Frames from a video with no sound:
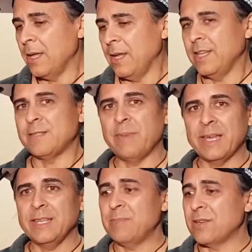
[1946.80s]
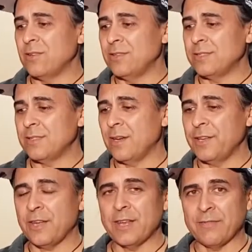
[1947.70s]
It's mainly because
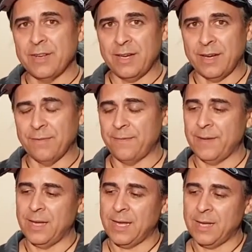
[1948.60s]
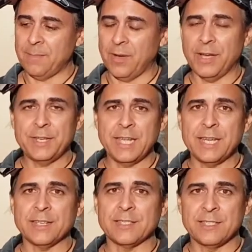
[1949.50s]
I don't have enough. Um, I
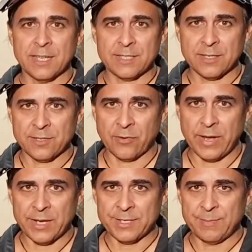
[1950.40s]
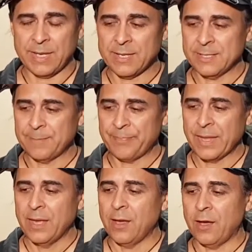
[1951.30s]
need six surround speakers.
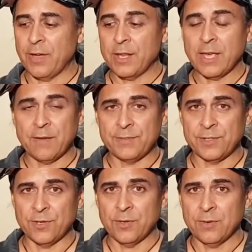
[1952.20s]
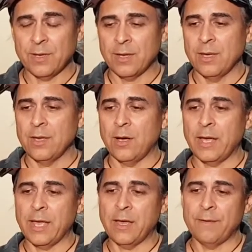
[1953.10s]
I only have two.
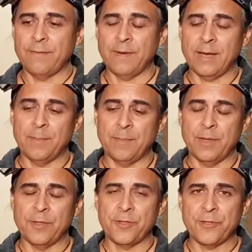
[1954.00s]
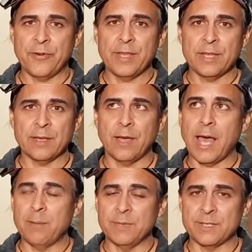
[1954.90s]
I have um, three
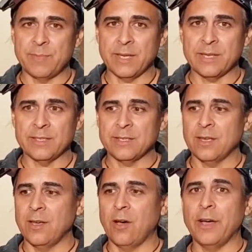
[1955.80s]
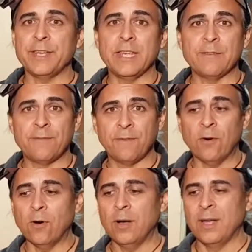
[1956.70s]
Atmos speakers. I need
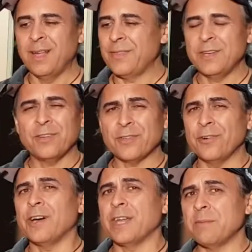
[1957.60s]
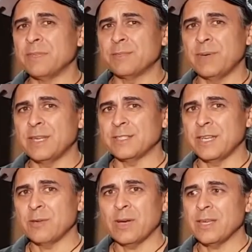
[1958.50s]
four. They're not the right Atmos speakers
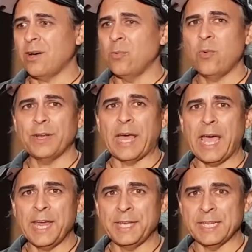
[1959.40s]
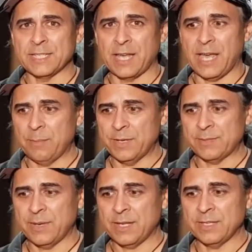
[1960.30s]
anyway. I want 8 inch Atmos
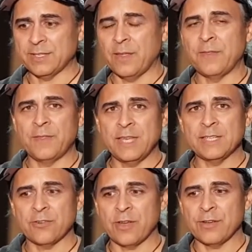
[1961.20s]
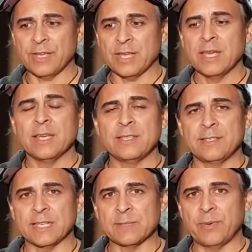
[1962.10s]
speakers. These are only
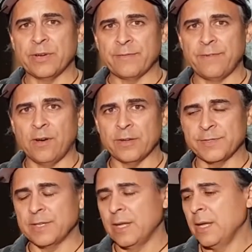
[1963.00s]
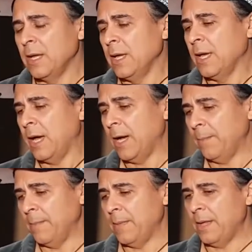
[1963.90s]
6.5s.
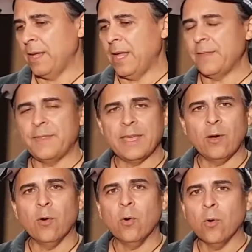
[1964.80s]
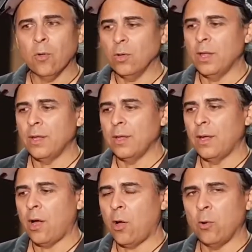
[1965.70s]
Um, and they're all
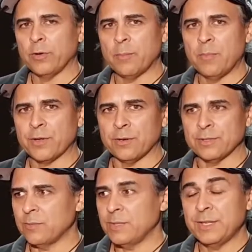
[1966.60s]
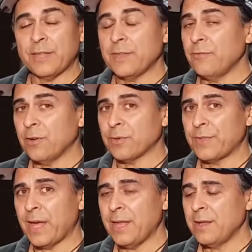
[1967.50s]
older models. Nothing wrong with
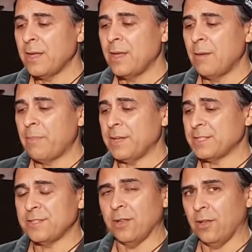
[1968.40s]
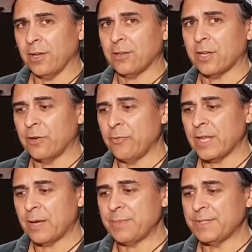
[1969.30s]
that, but it's not like I can
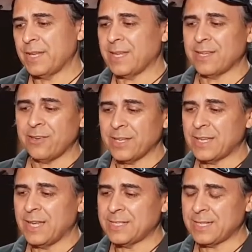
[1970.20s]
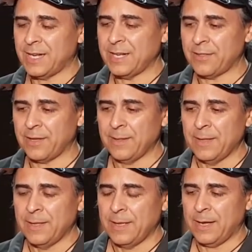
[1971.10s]
ring up and say, can I get another
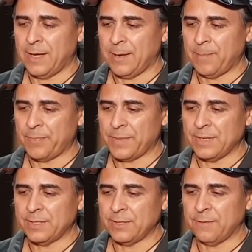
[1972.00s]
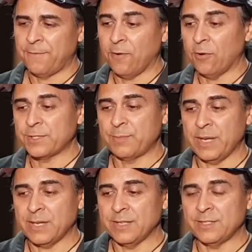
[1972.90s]
um, four
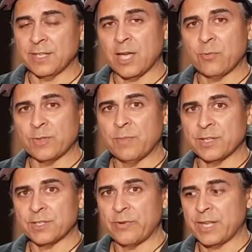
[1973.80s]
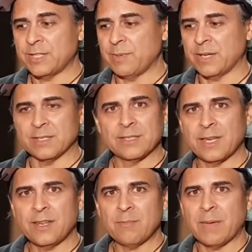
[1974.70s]
speakers to go with my surround speakers.
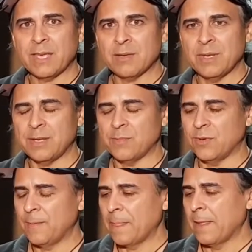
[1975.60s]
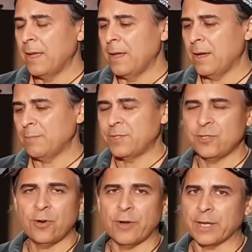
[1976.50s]
They don't make them anymore. I'm
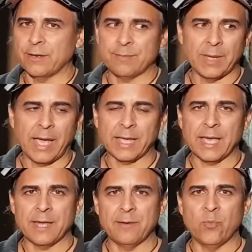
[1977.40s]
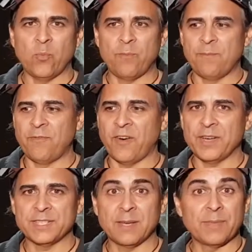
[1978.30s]
sure I could hang out and
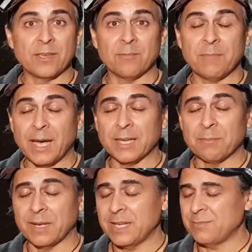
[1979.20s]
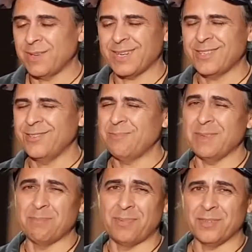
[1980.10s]
find something on Marketplace, but I couldn't be
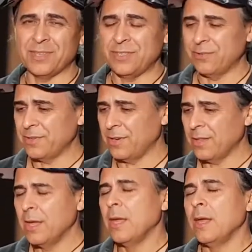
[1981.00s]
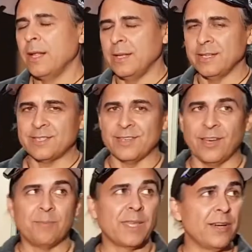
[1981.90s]
bothered doing all of it. Listen,
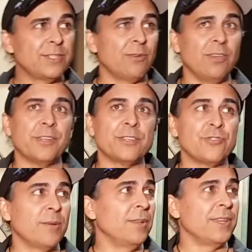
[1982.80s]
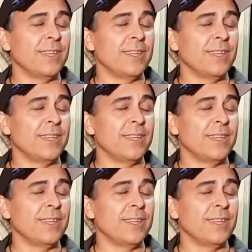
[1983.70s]
I'm going to a lot of trouble in